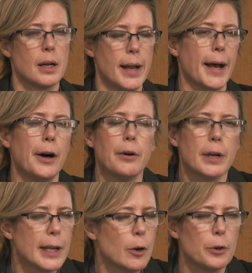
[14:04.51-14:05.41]

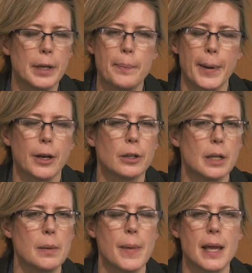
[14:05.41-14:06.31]
Now it only
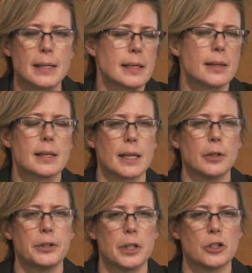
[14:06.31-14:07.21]
barely makes, it's in the
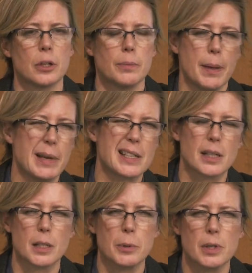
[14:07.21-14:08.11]
single digit. Maybe it's
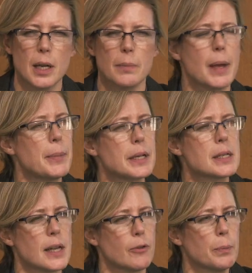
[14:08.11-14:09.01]
6%, maybe
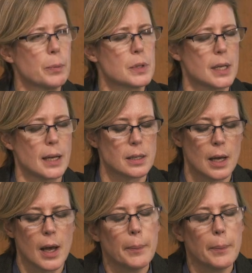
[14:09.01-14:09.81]
it's 7%.